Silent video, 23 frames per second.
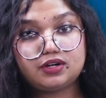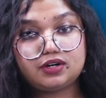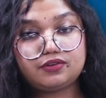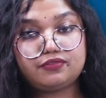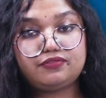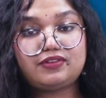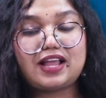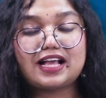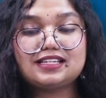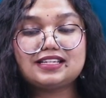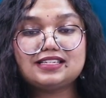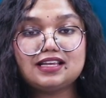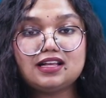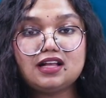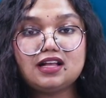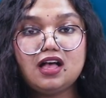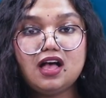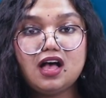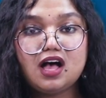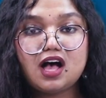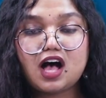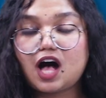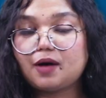reflecting
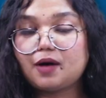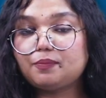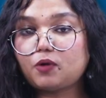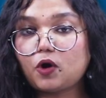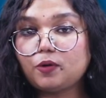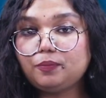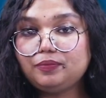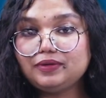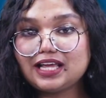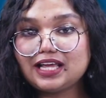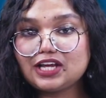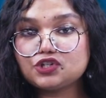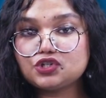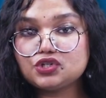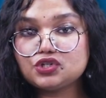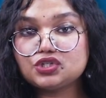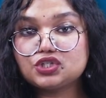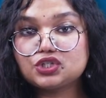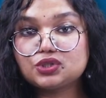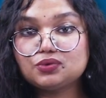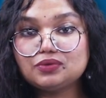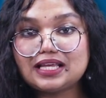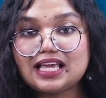our
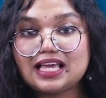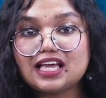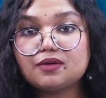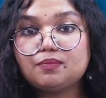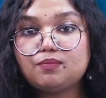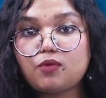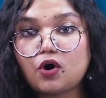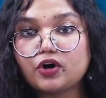population's unique